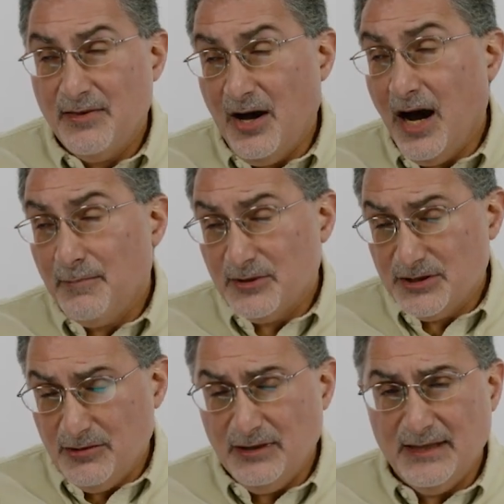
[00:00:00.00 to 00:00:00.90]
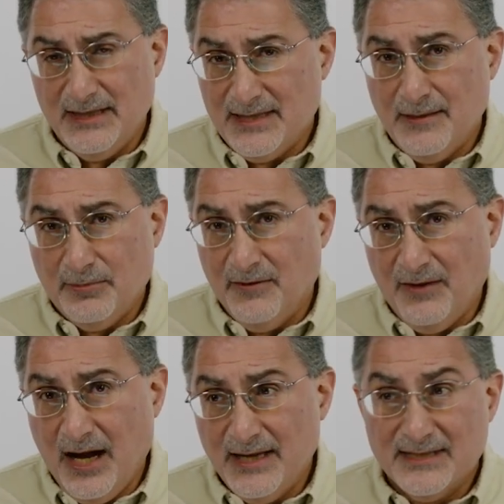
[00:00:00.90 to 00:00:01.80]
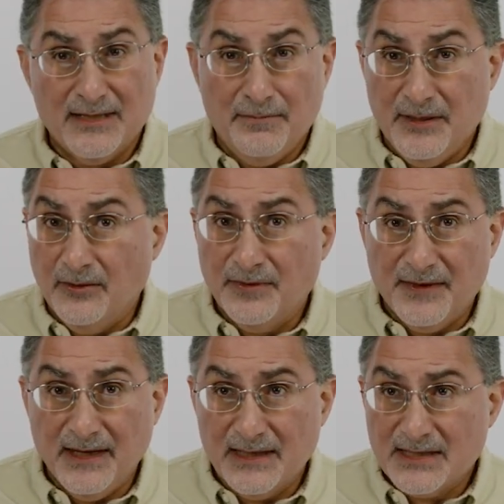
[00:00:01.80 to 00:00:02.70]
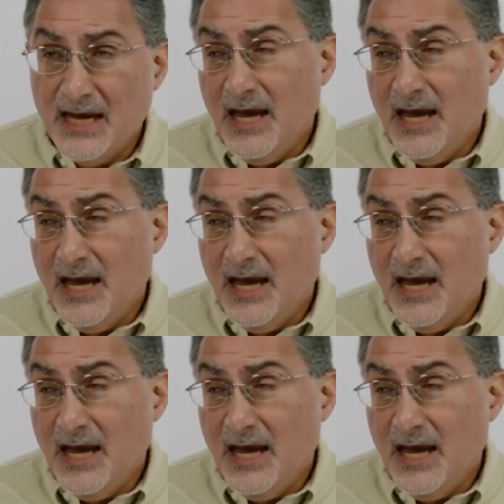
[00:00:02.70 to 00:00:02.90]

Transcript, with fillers: the opportunities that provides to build things,